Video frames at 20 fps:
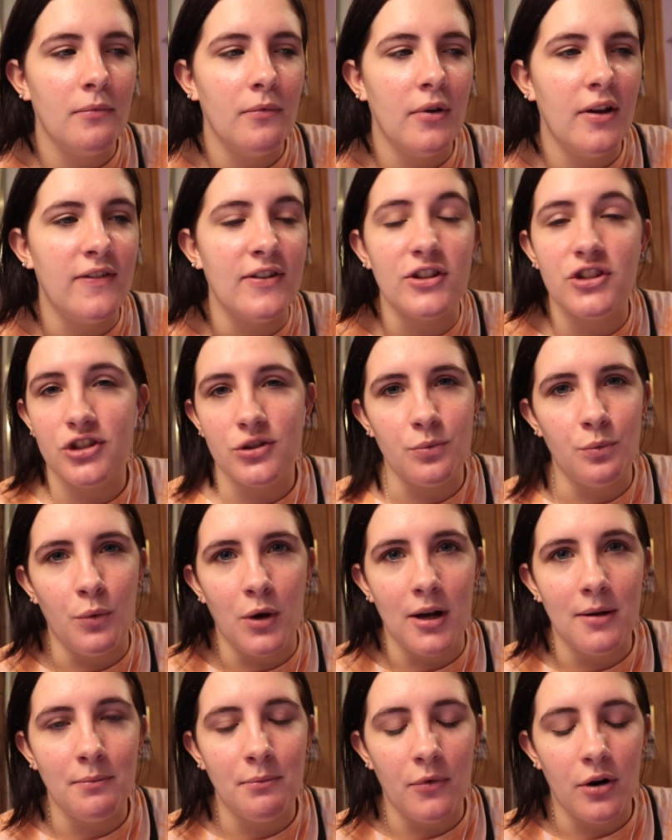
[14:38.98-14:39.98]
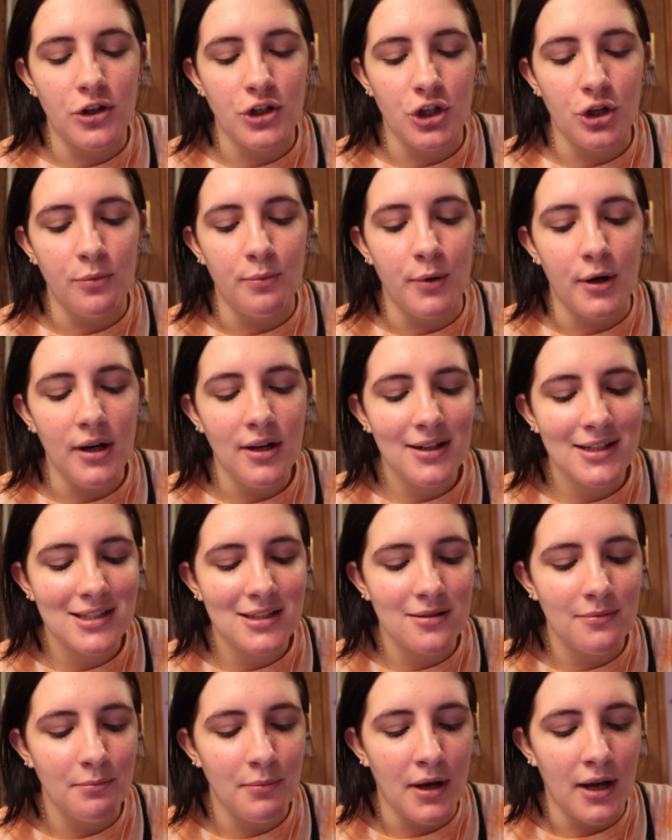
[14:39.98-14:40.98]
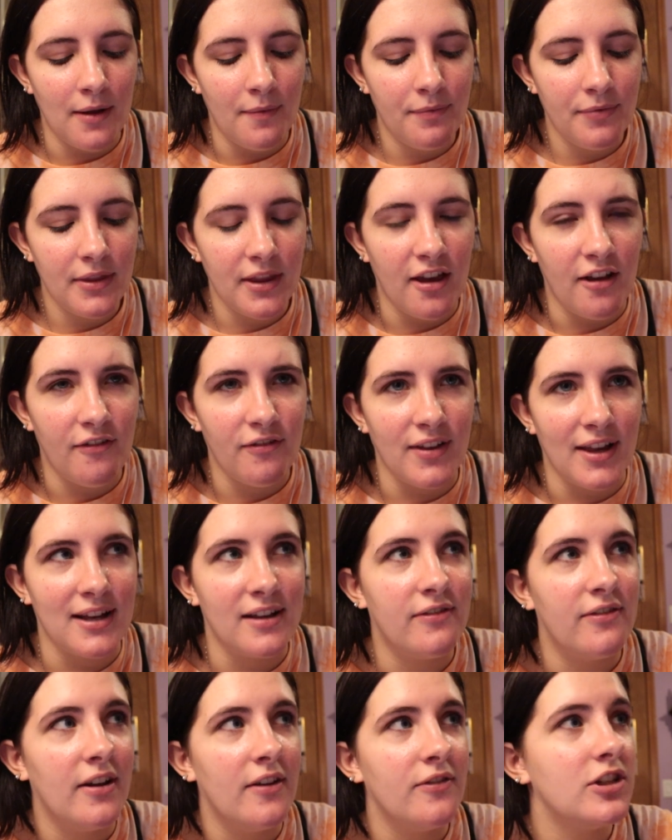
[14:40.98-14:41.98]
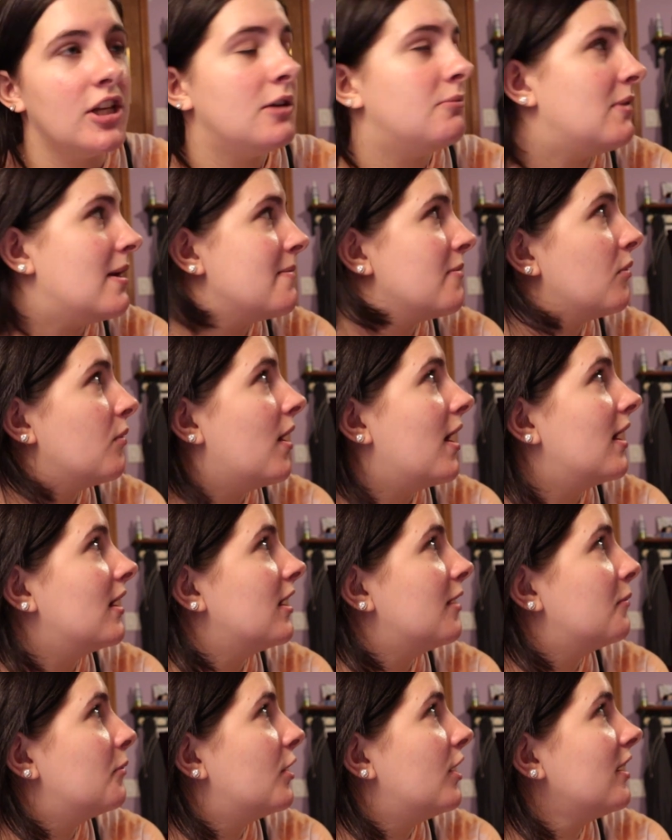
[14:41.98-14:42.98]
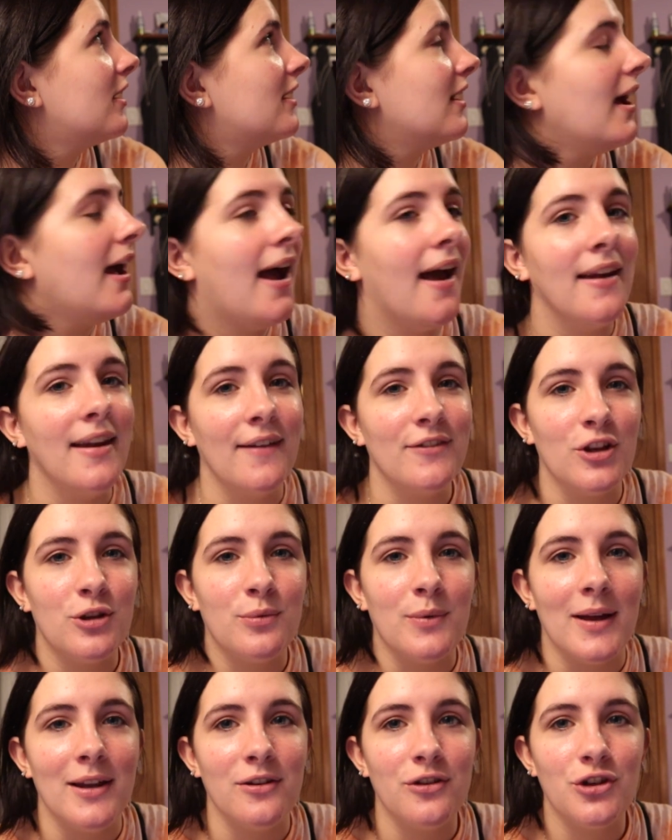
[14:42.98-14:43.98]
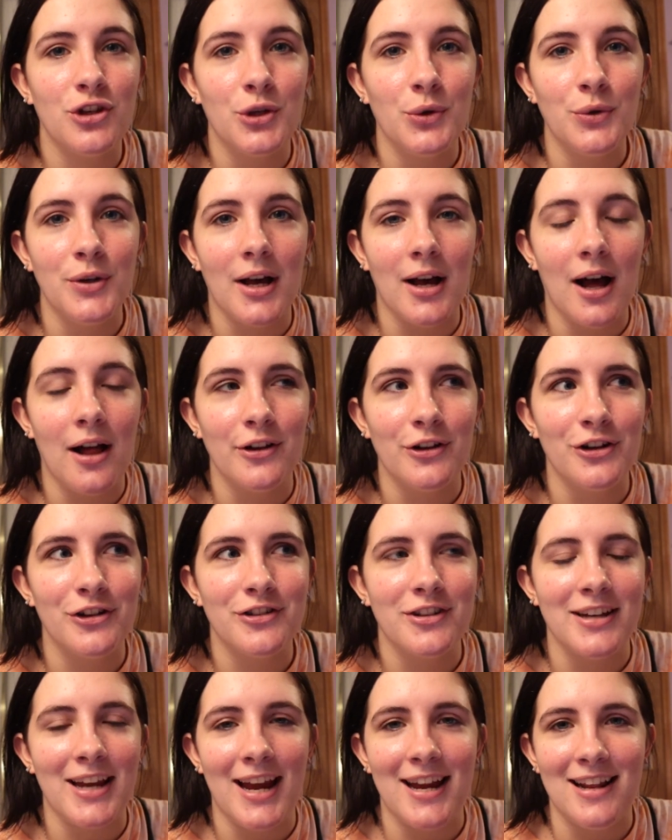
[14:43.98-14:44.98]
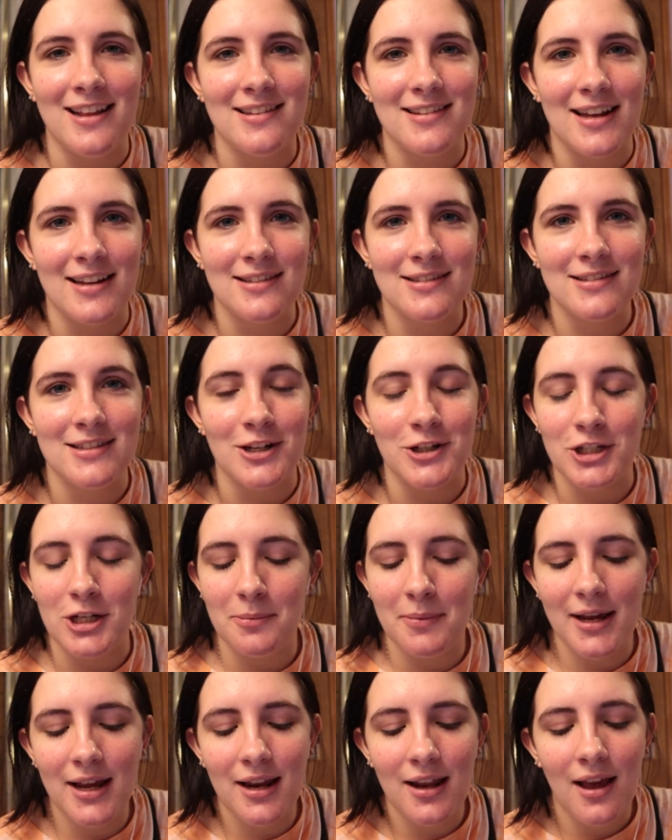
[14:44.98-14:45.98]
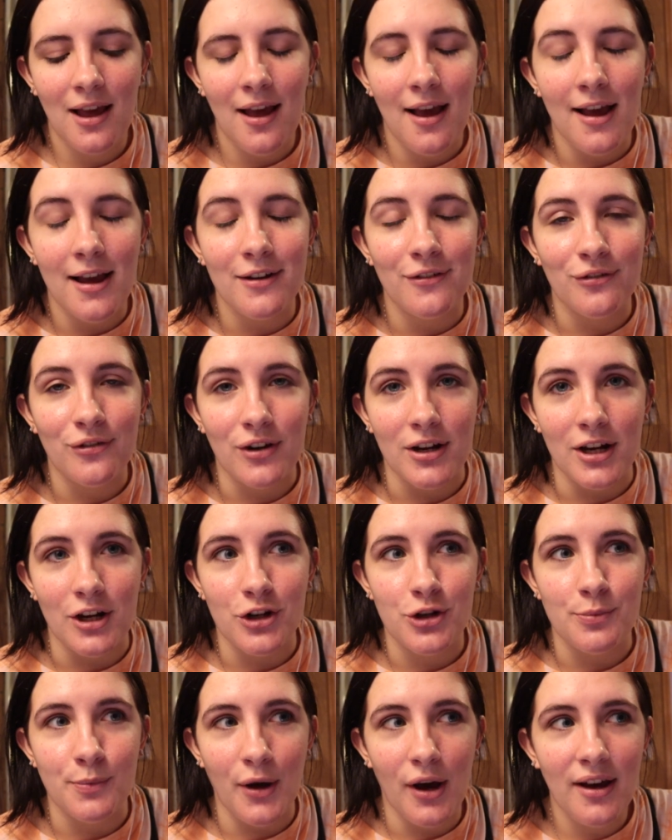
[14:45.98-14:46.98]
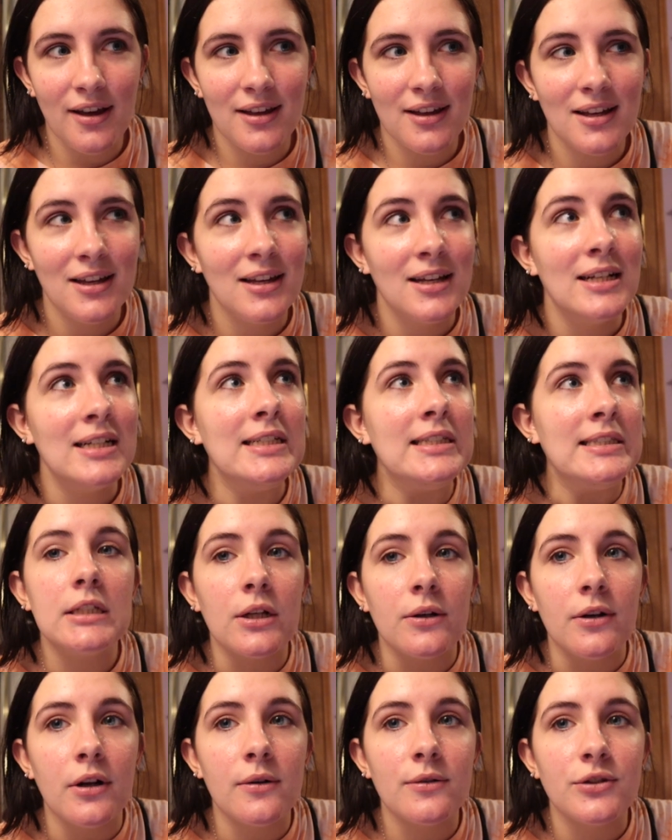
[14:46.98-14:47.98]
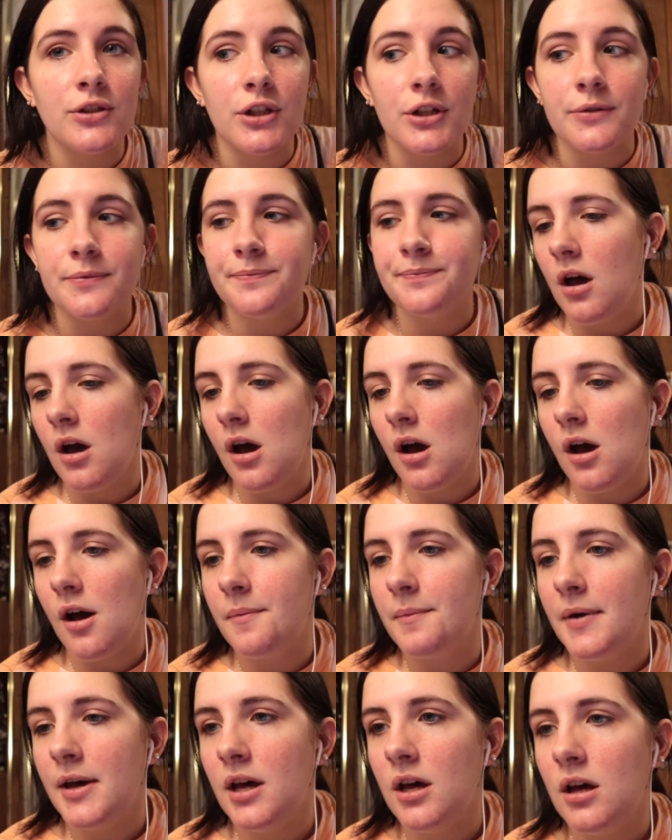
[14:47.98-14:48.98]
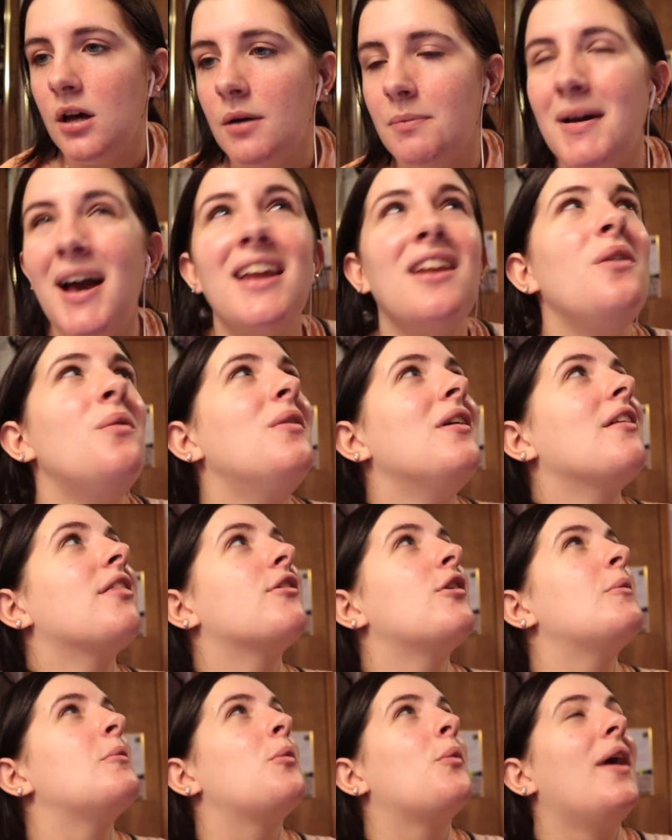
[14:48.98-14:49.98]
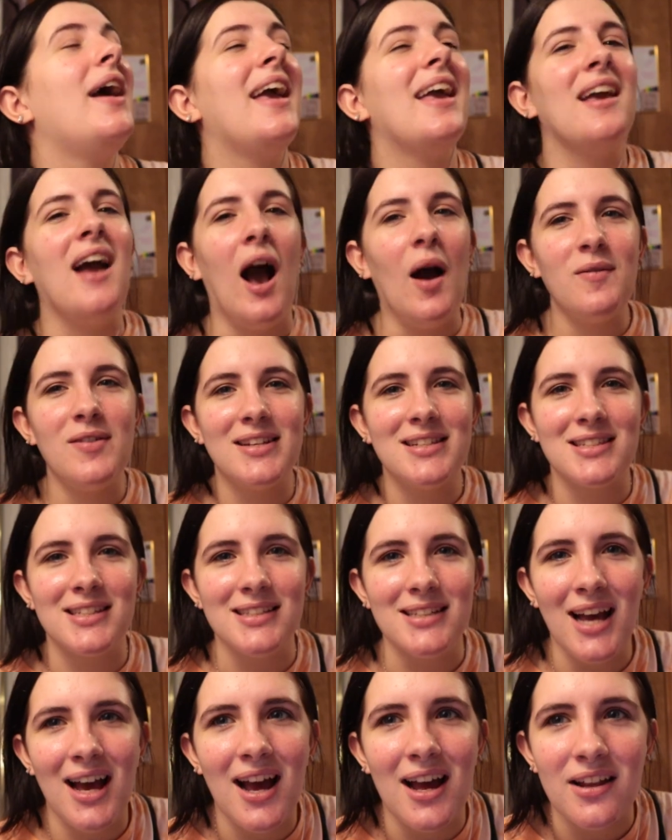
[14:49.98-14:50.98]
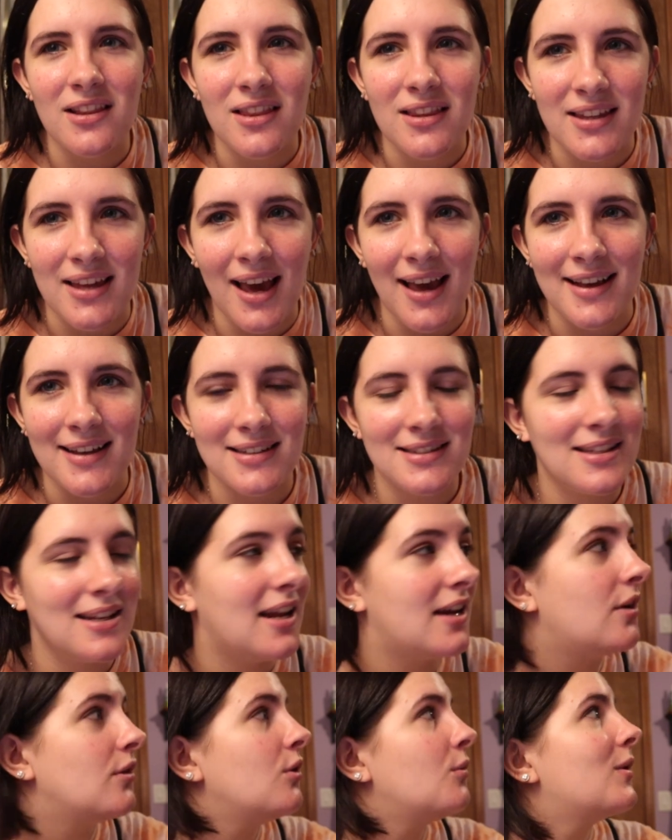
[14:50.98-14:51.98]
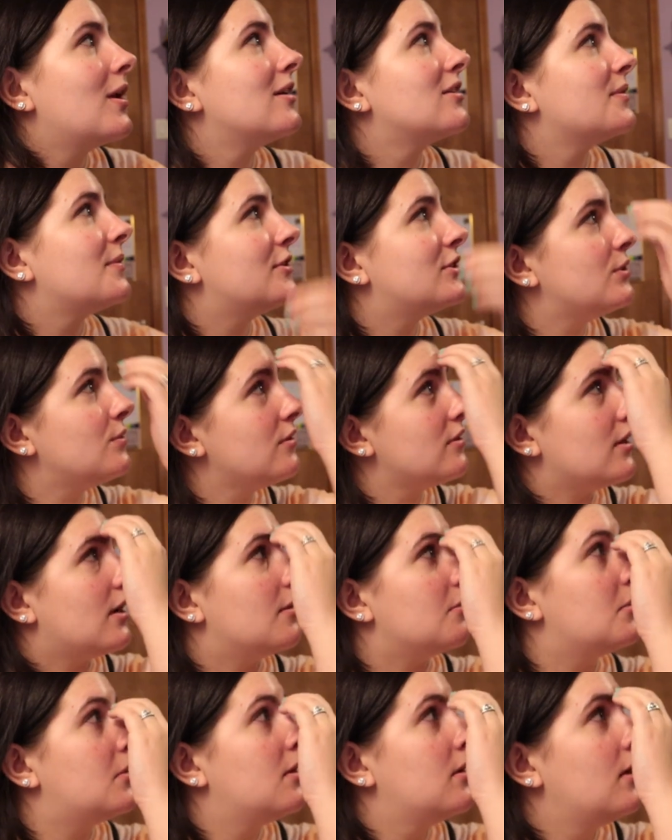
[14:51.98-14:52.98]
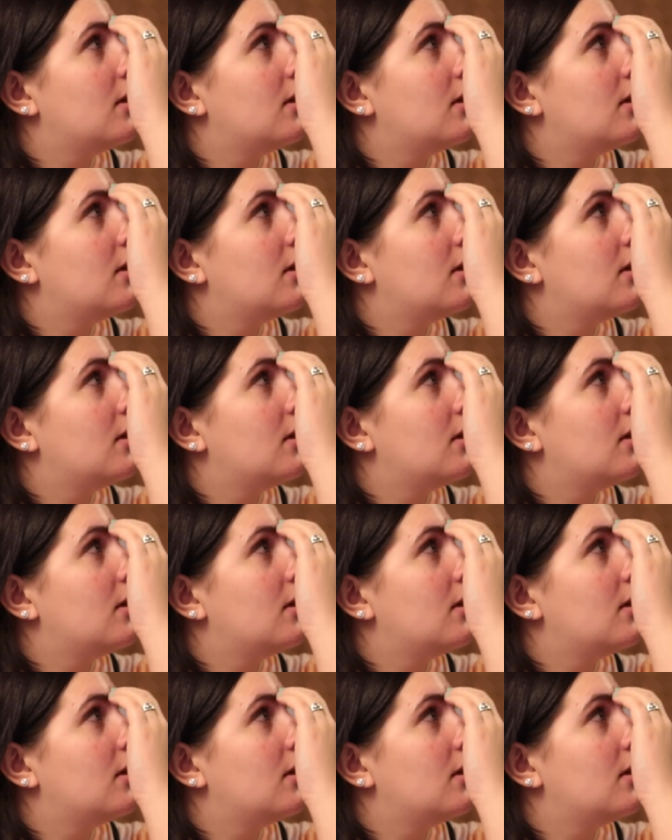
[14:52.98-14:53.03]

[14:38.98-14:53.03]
if it's just one or two books, but if like 15 people want a book and I have to spend $2.80 to ship it for each book, We don't know what to do. But I don't want to throw them away. Obviously not. Yikes. And I don't know what else I would do with them.